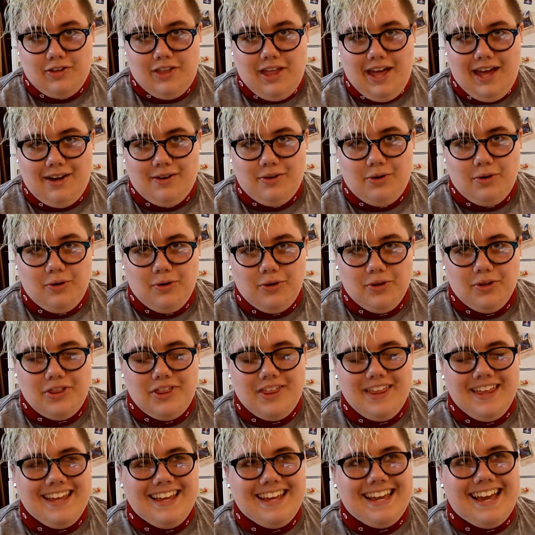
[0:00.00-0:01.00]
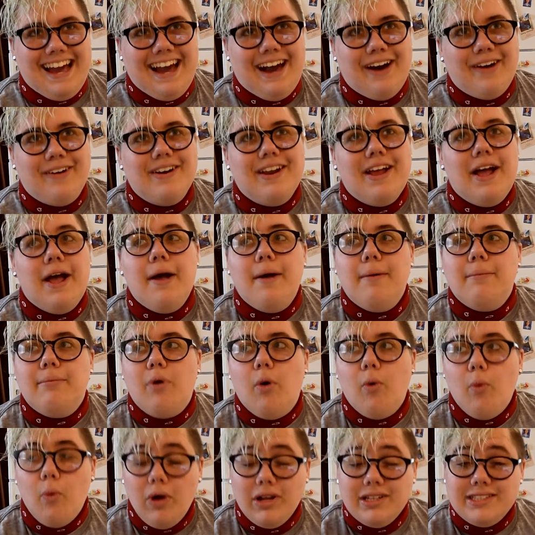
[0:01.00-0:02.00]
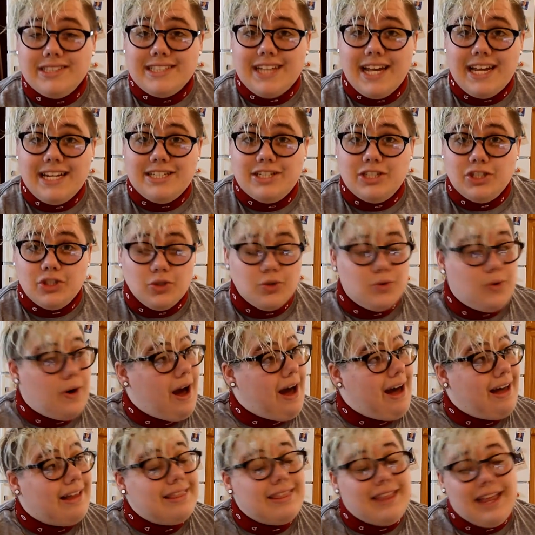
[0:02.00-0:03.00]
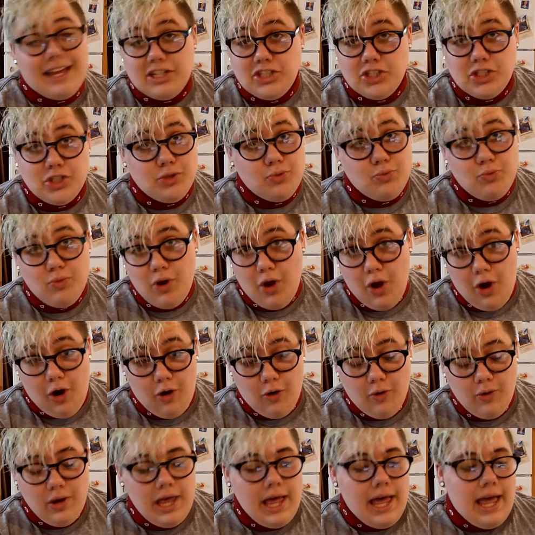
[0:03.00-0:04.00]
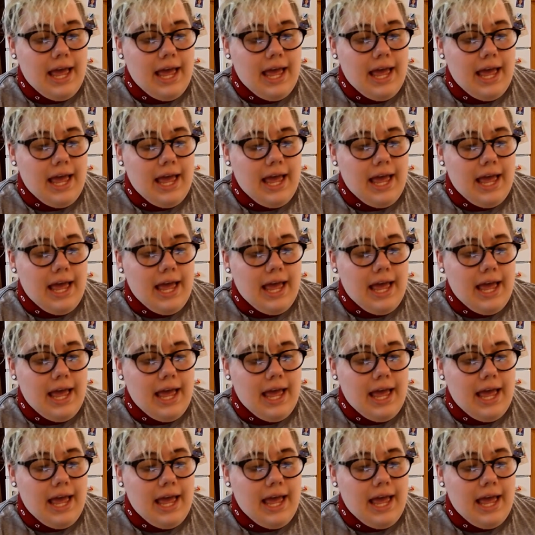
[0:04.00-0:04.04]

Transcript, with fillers: that whole thing out. But once I do, I'll let you know